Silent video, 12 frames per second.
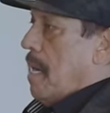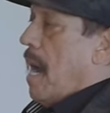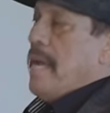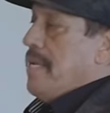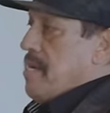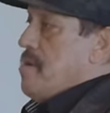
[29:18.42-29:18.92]

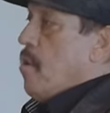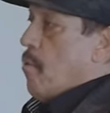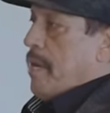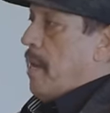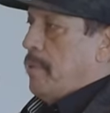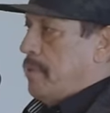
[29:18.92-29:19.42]
I didn't know
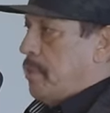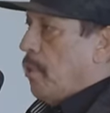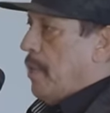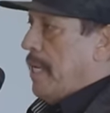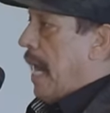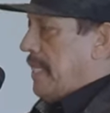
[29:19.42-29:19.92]
what I was
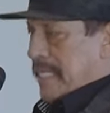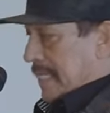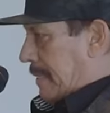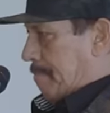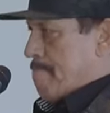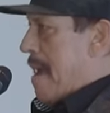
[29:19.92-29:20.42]
doing. I
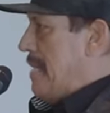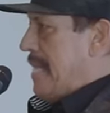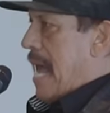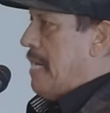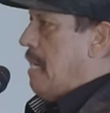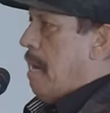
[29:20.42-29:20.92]
just made
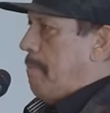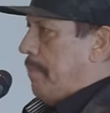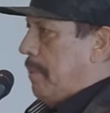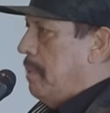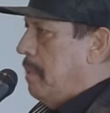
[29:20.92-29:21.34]
that up.